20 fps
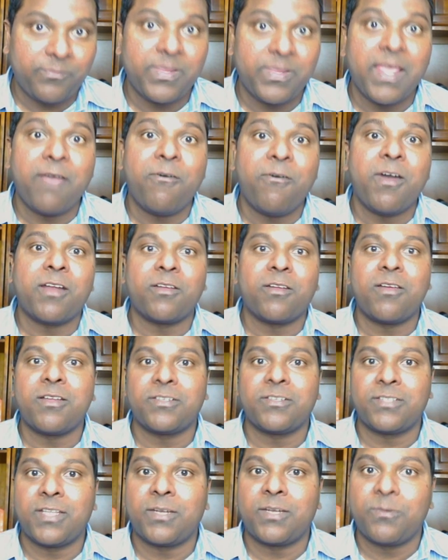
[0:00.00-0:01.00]
We have
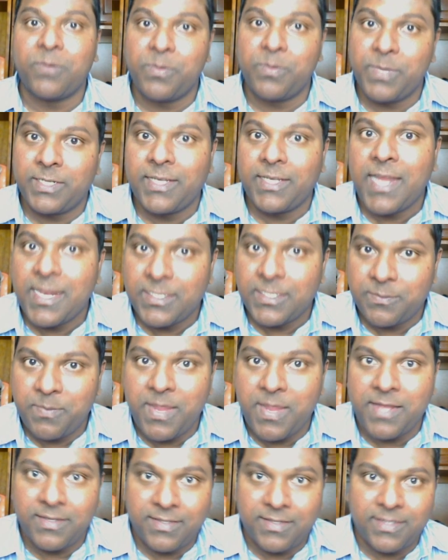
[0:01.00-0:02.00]
organs that could be
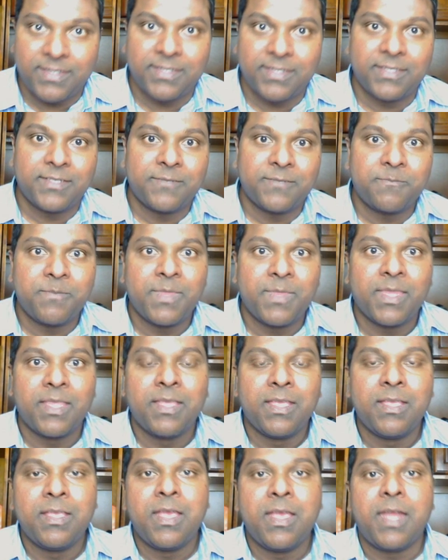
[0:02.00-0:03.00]
transplanted.
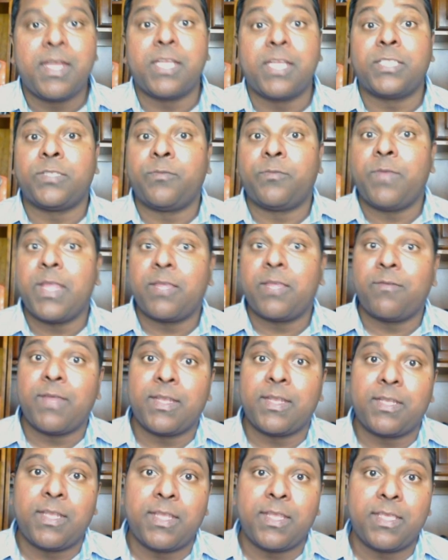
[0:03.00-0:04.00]
It is
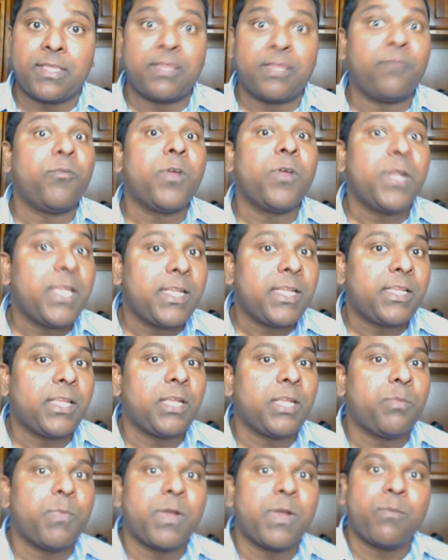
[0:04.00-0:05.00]
frequently the only
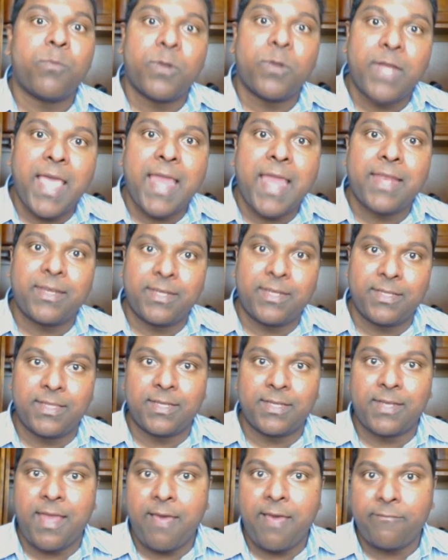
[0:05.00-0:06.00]
treatment modality
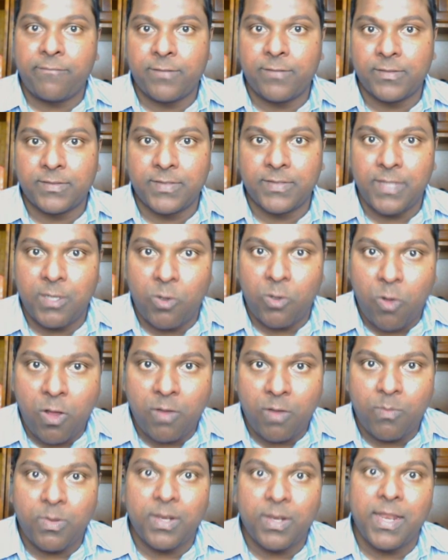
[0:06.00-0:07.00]
that offers a
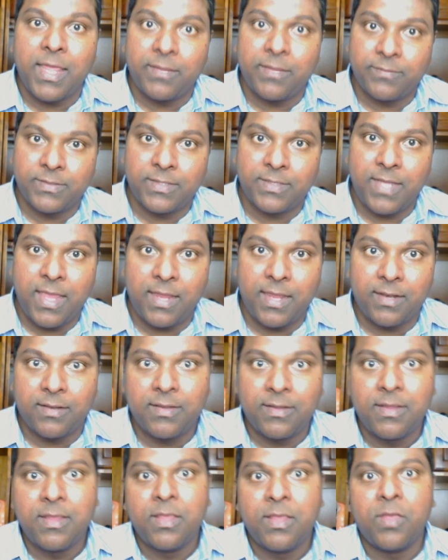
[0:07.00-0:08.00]
normal lifestyle
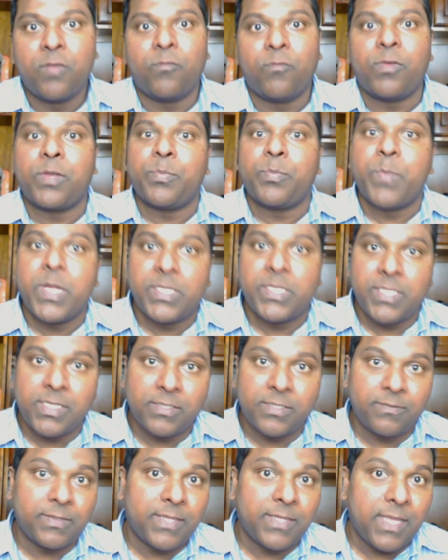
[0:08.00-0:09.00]
for
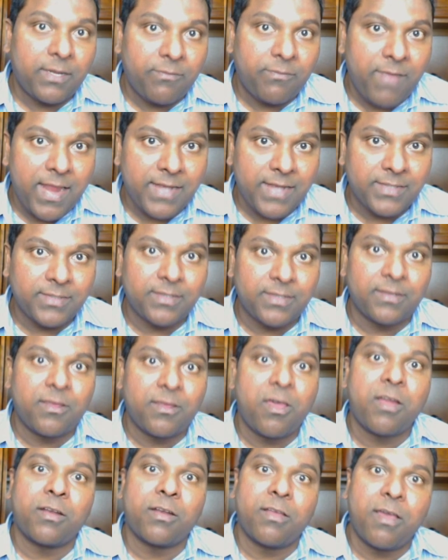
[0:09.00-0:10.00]
patients with advanced
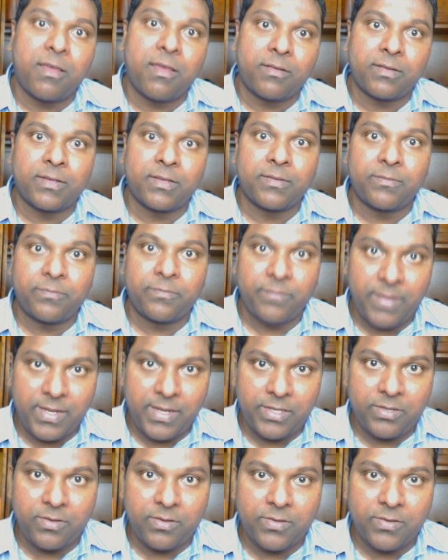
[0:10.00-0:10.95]
organ failure.